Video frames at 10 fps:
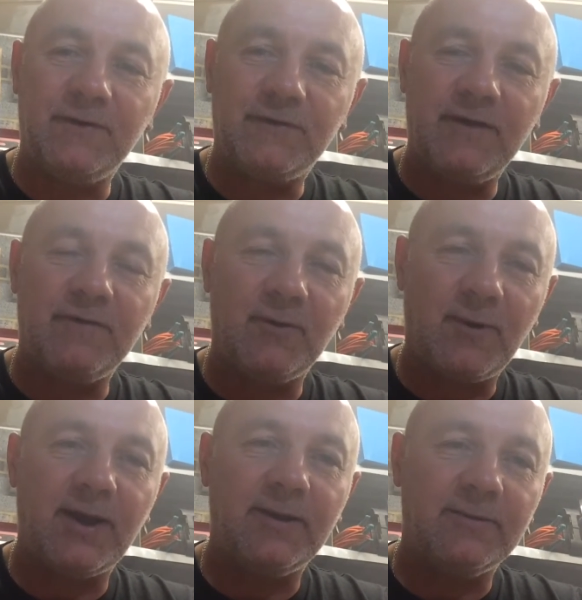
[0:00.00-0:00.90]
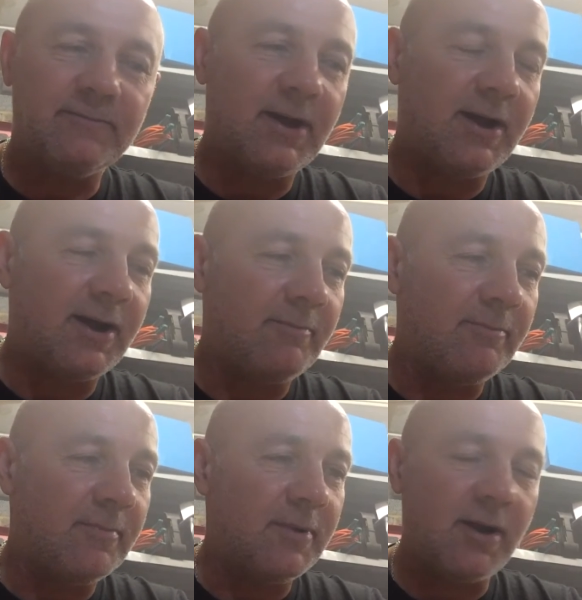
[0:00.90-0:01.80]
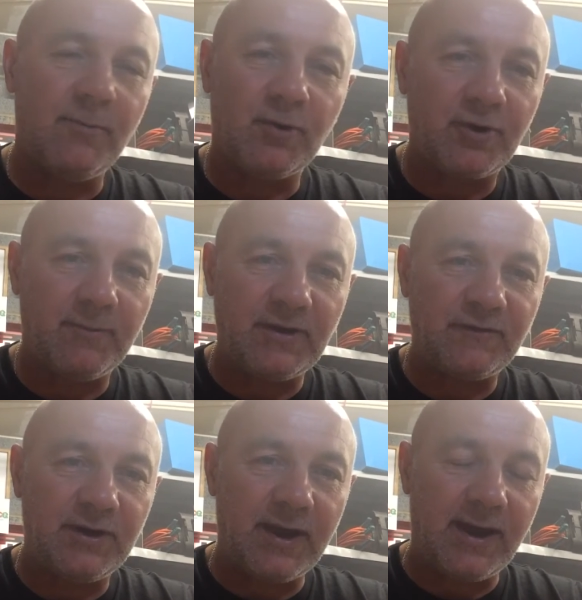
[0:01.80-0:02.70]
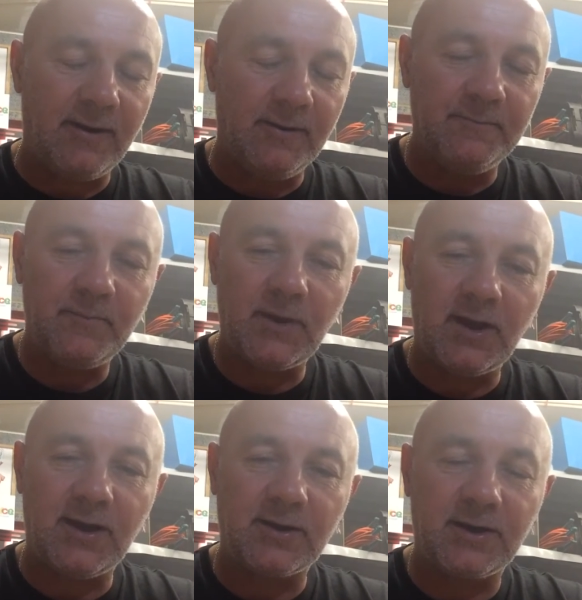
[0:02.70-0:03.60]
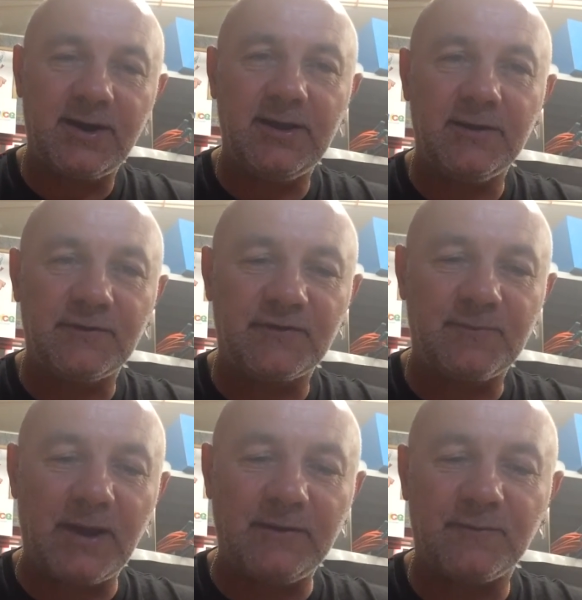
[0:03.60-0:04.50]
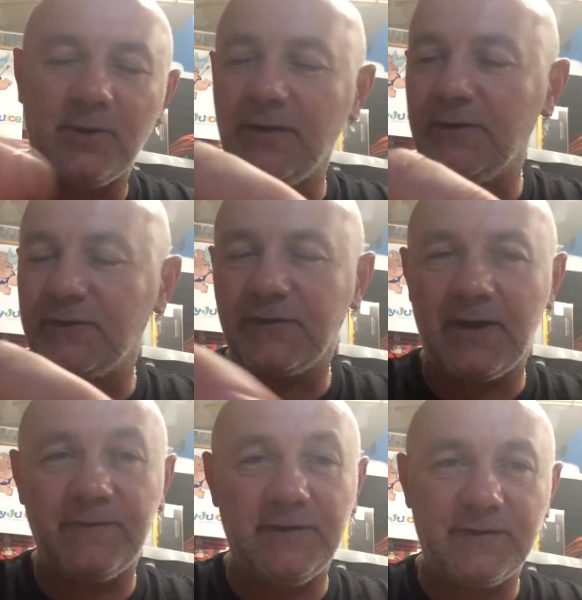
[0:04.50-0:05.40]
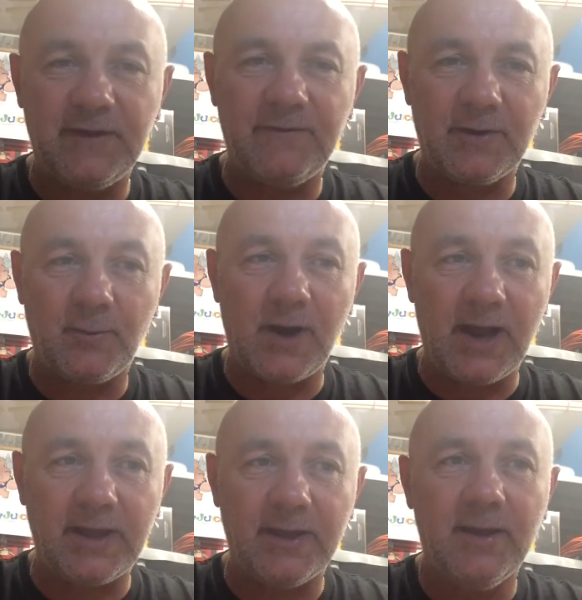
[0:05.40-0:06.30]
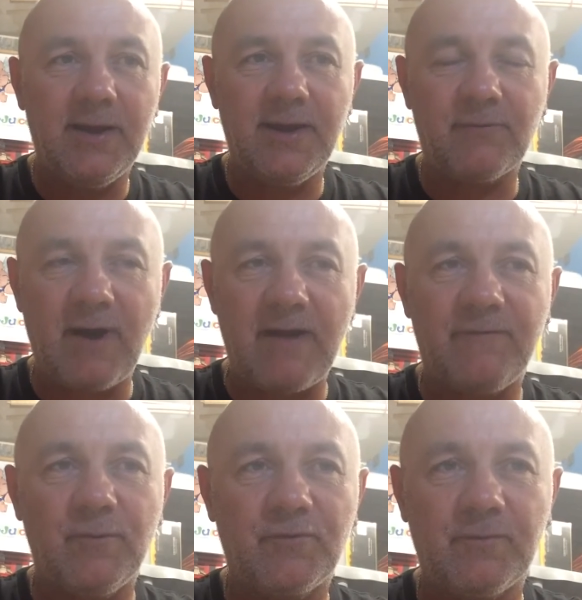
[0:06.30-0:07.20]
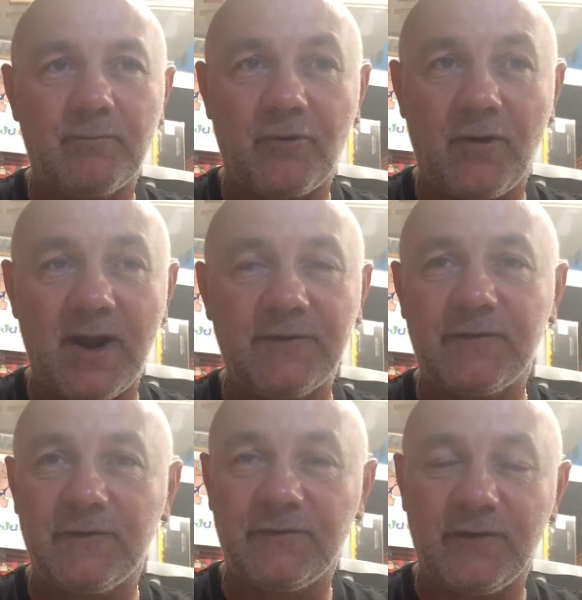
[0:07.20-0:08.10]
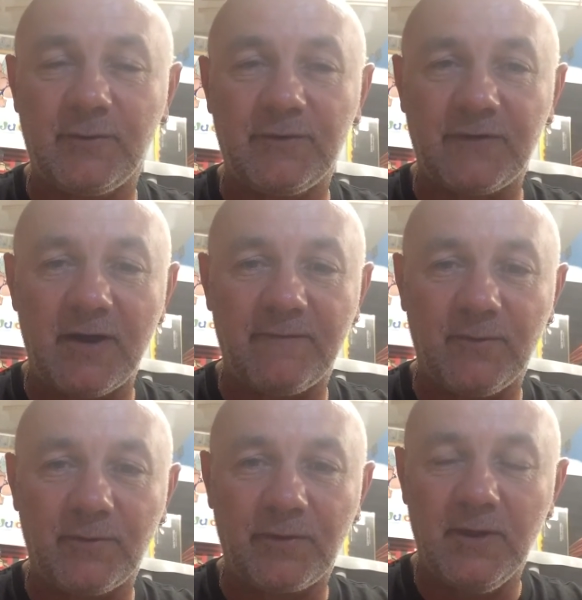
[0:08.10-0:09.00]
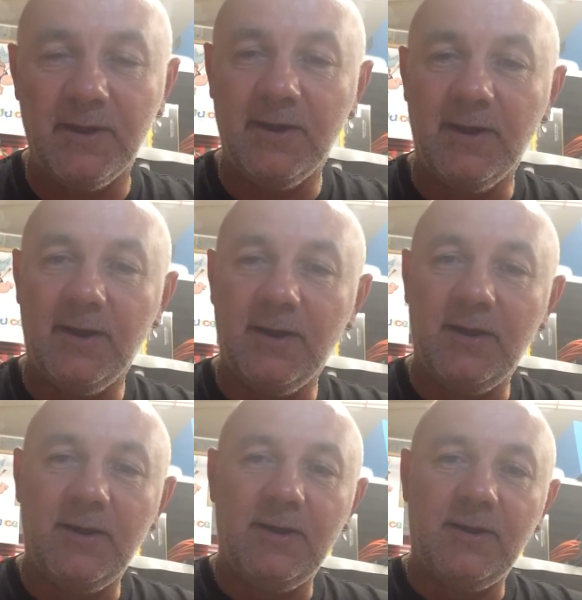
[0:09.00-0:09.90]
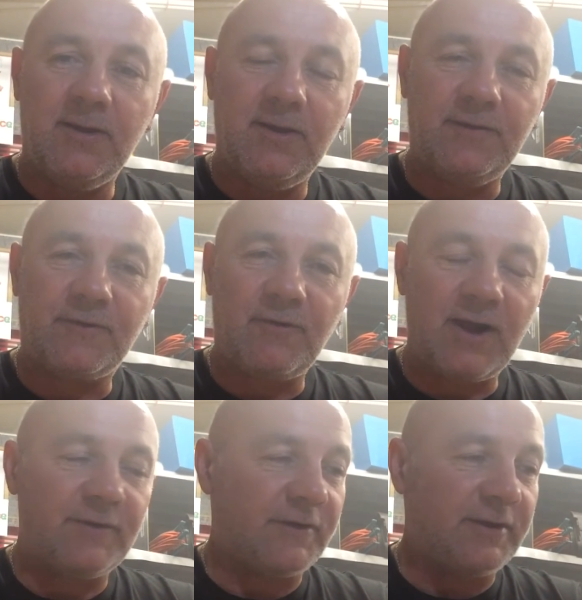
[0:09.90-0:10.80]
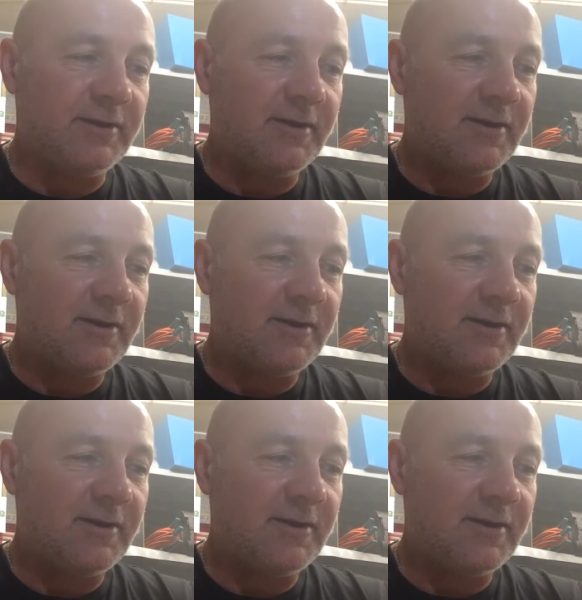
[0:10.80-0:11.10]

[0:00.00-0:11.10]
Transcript: he's giving away, I'm not going to mention it now. I'm going to keep you in suspense, but the stuff he's giving away in raffles and prizes and so on and so forth is crazy.